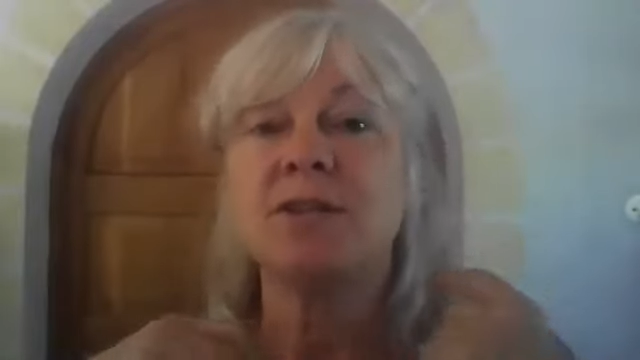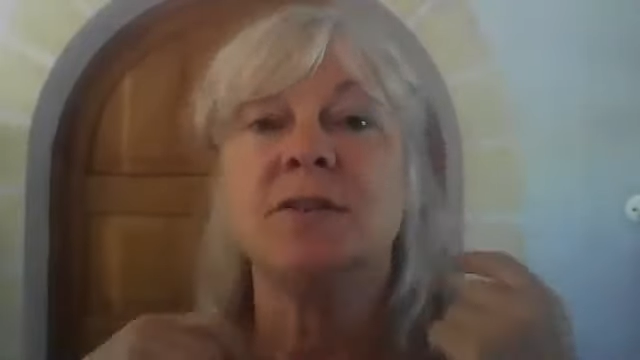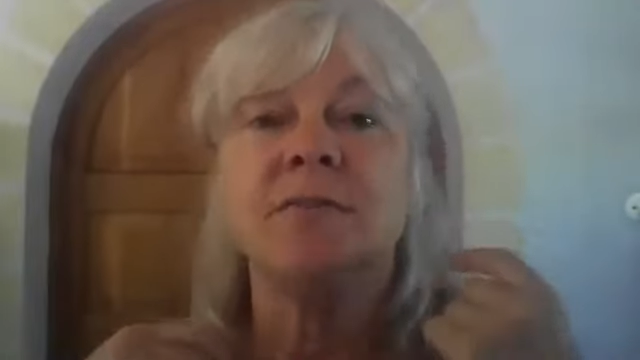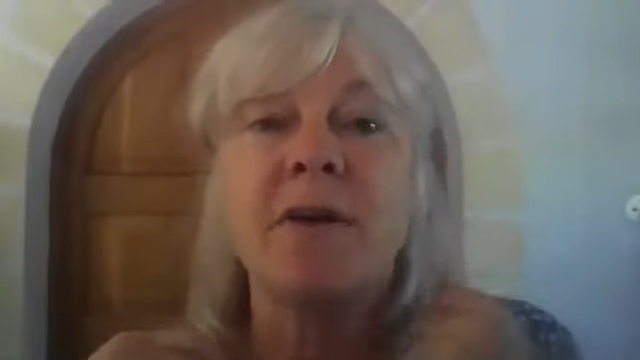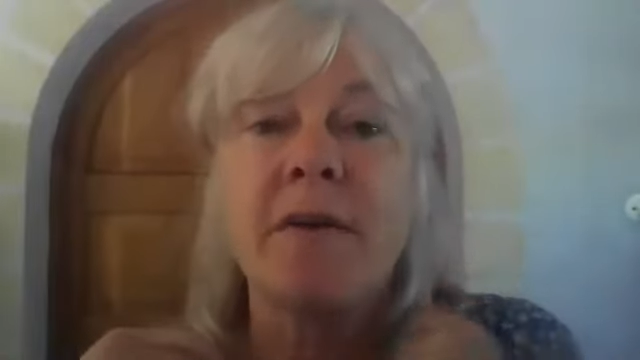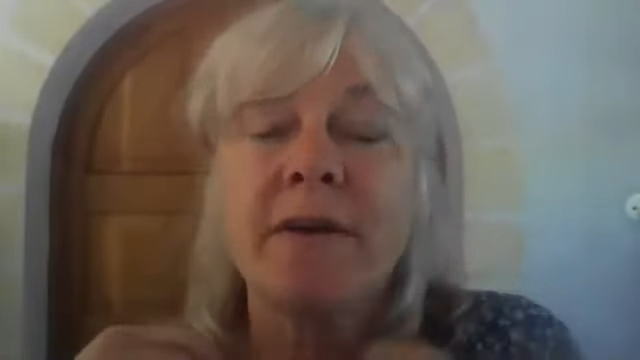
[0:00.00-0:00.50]
do
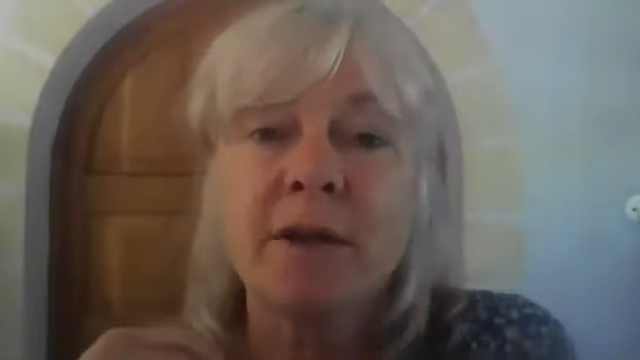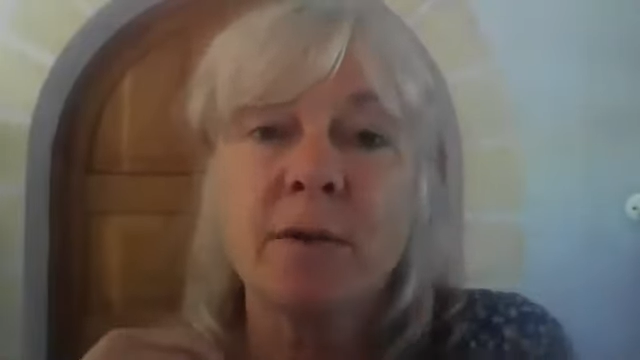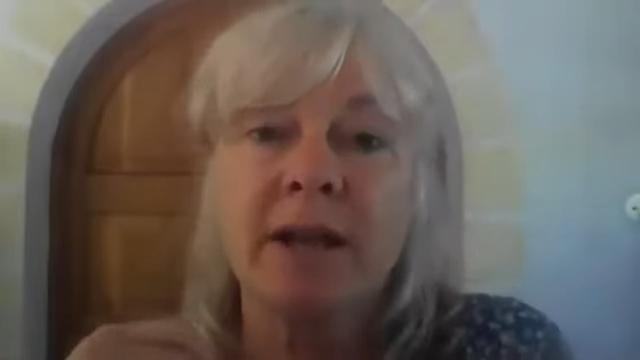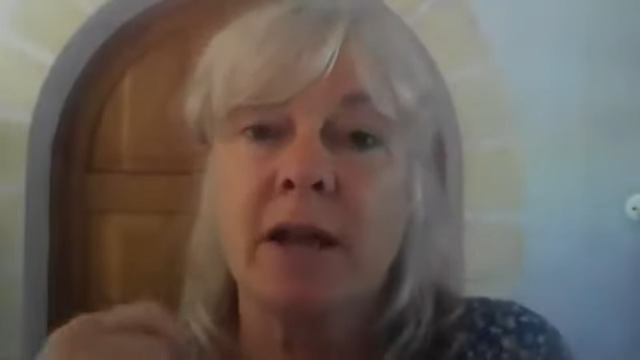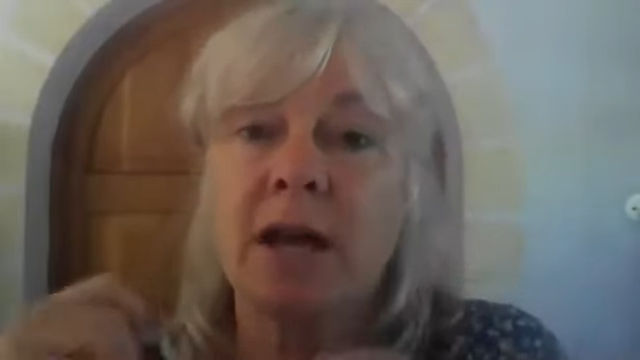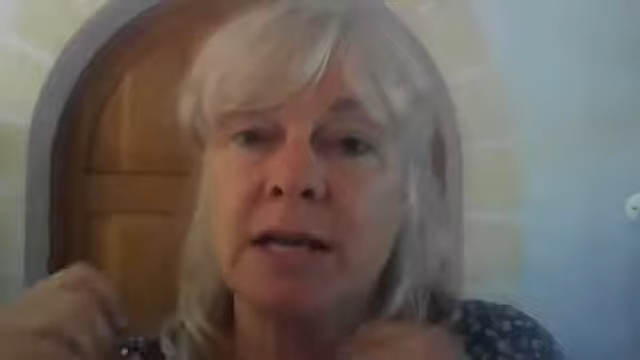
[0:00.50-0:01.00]
a very
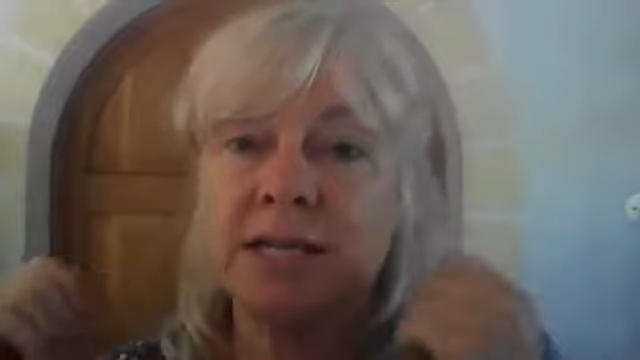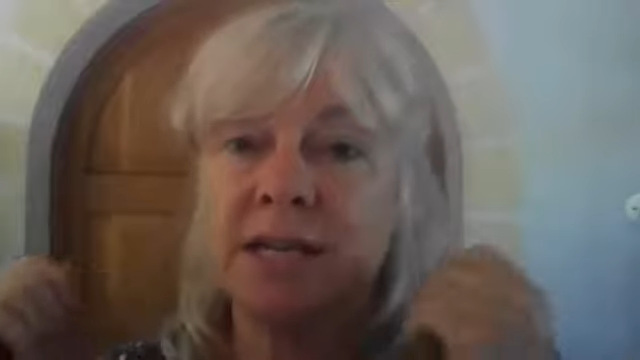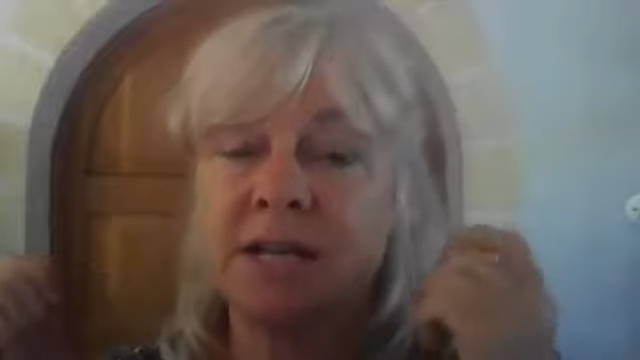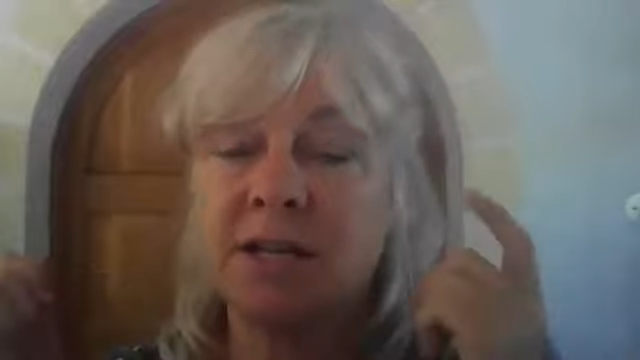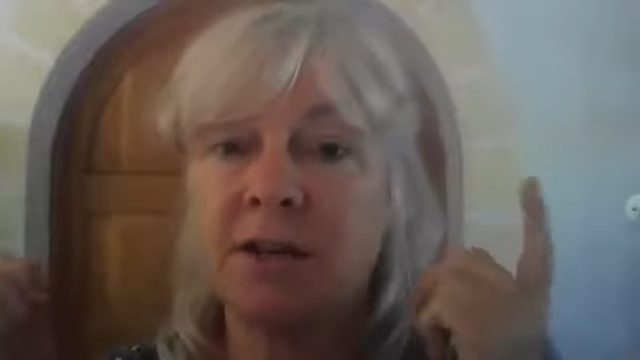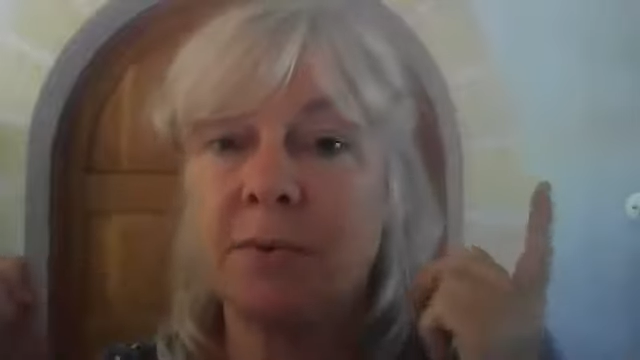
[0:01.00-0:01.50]
quick
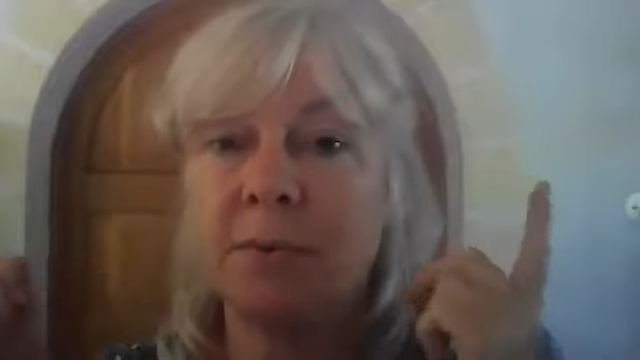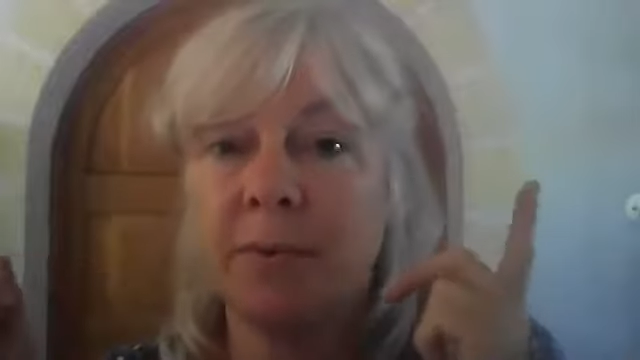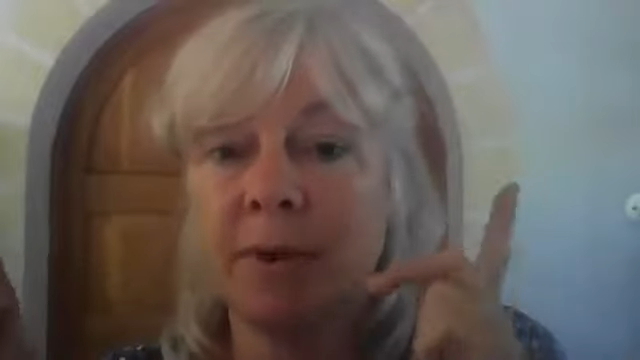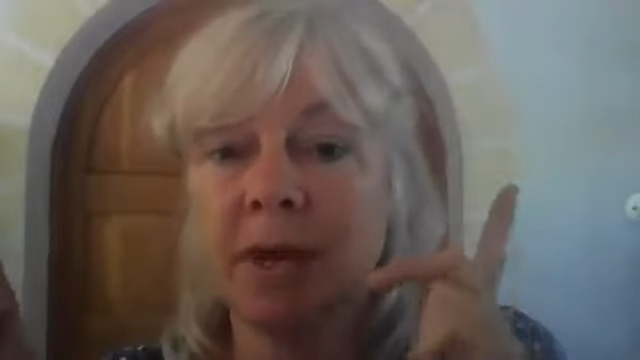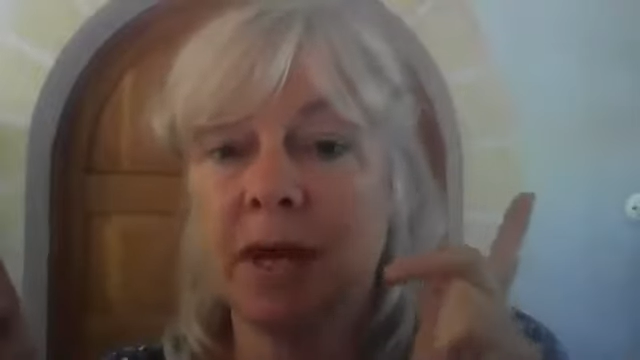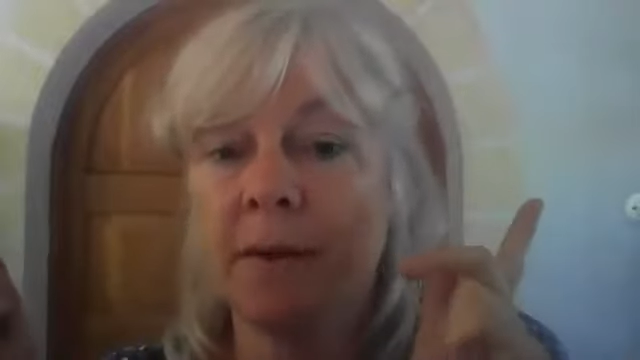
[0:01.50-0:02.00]
eyeshadow
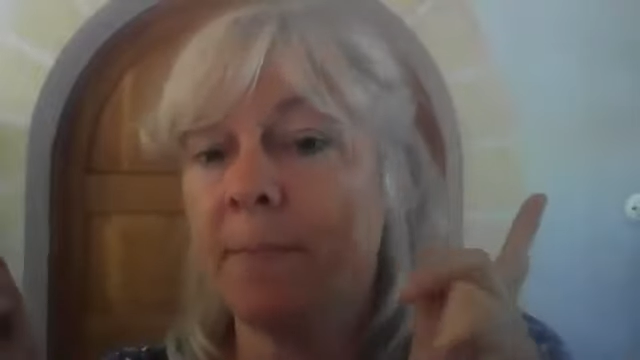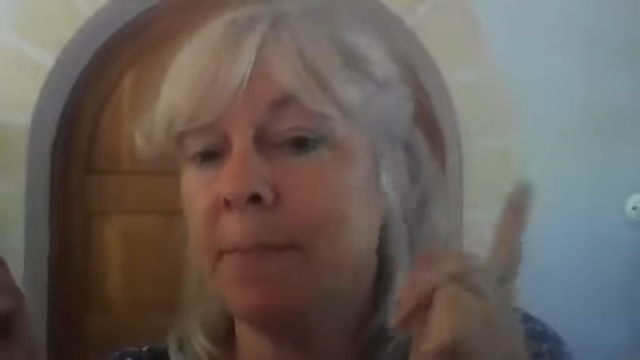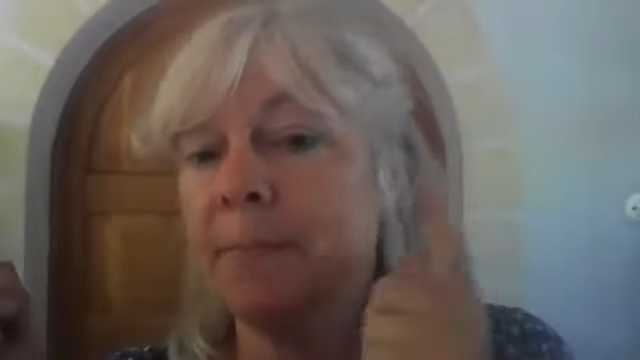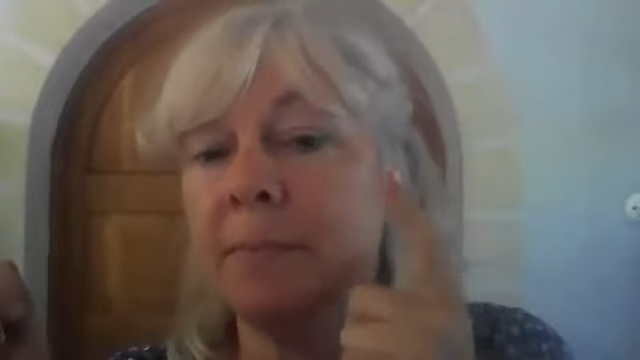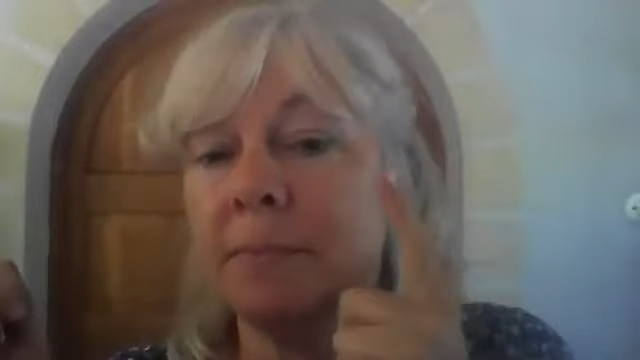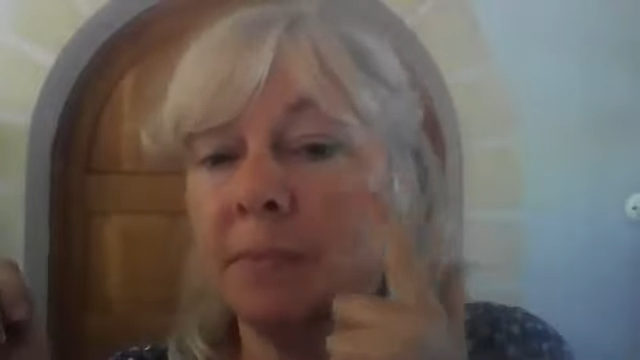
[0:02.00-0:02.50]

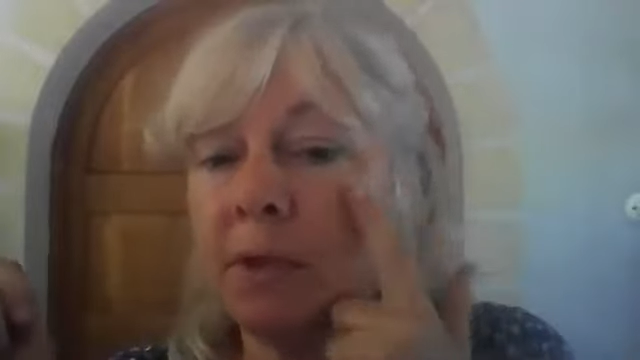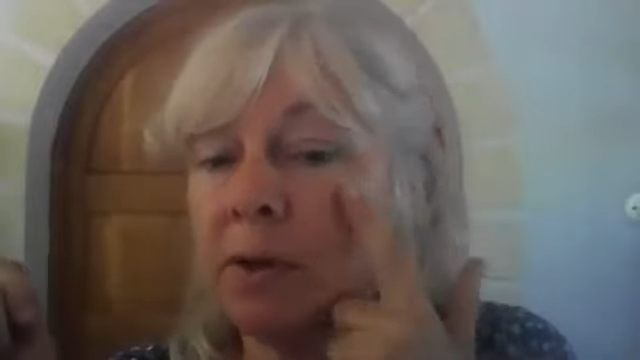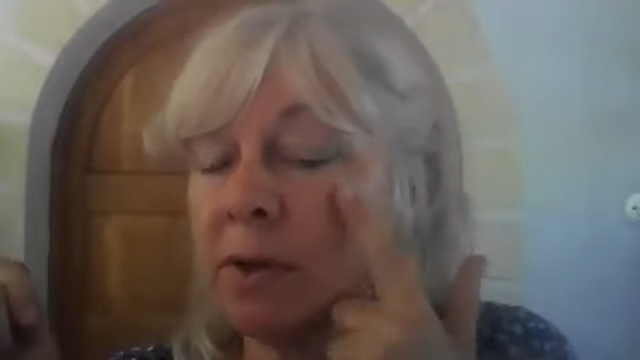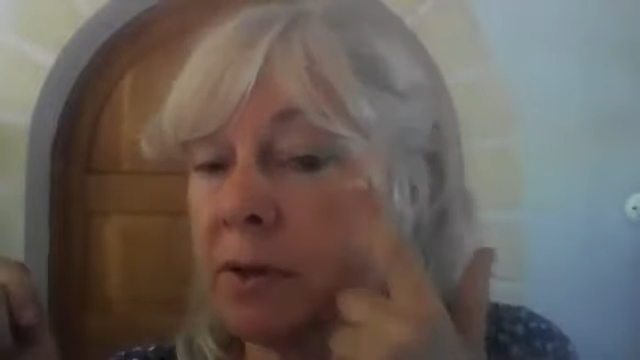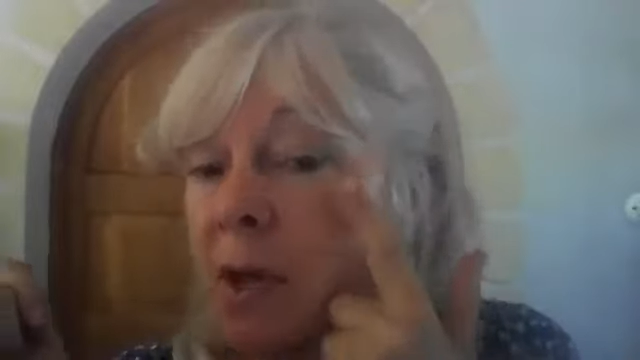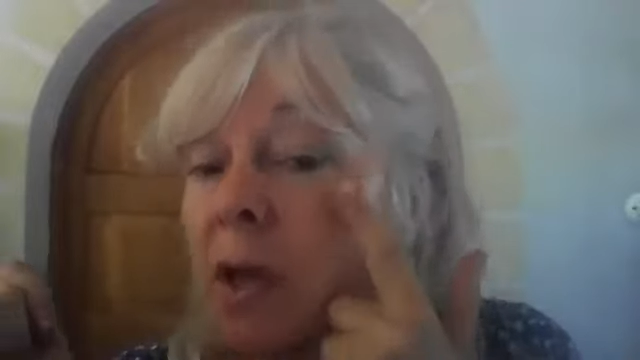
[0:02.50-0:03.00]

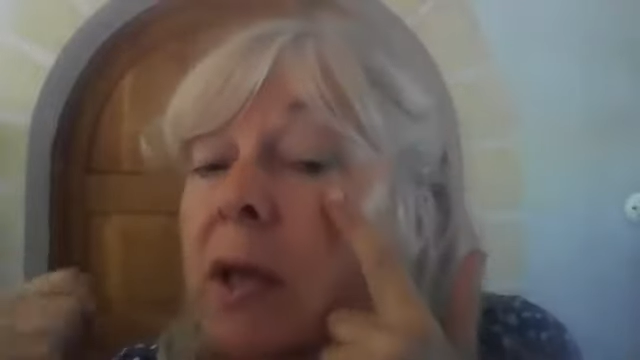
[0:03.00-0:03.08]
look.